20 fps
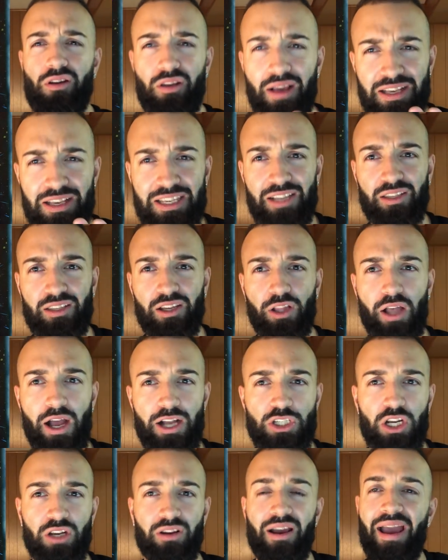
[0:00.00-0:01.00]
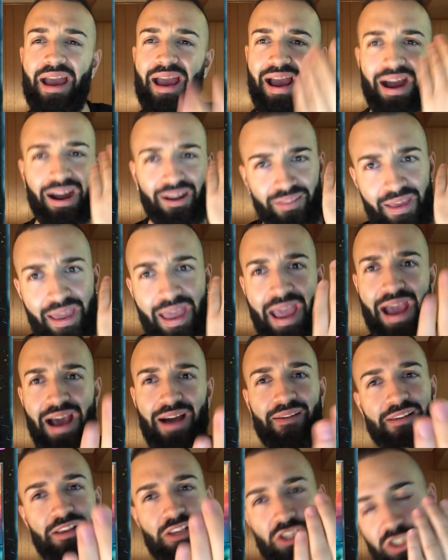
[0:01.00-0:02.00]
You guys get that logic? How the
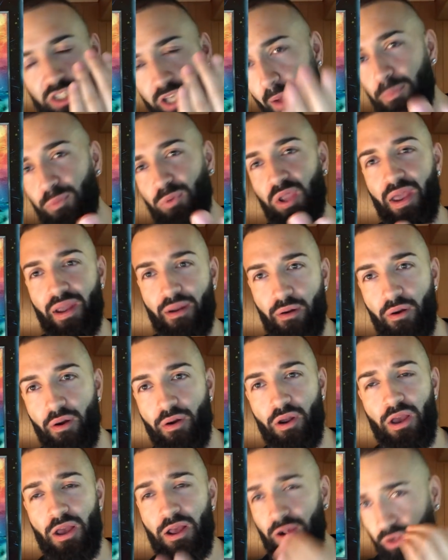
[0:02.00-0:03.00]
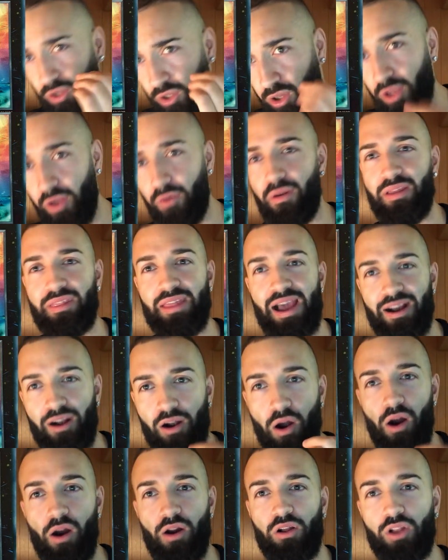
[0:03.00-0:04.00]
hell is Subterror clearing that
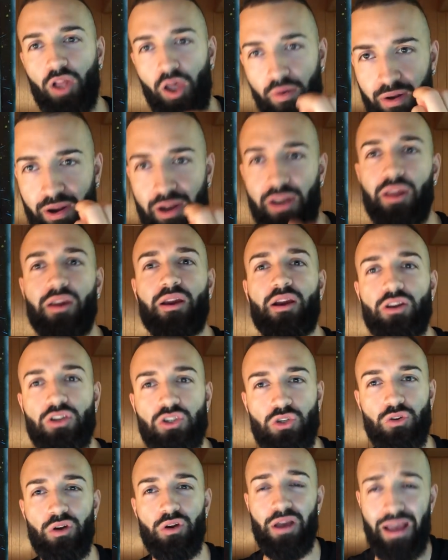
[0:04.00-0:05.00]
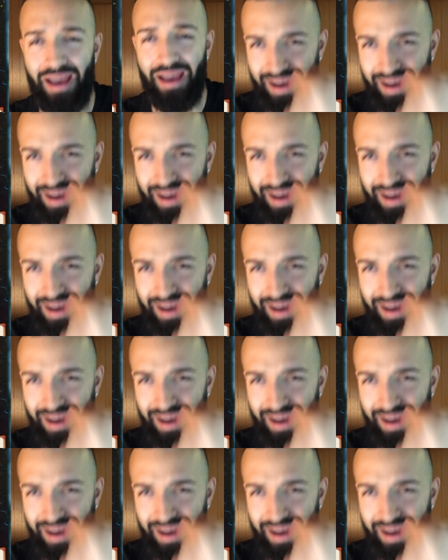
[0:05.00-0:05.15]
card, clearing a Dingirsu.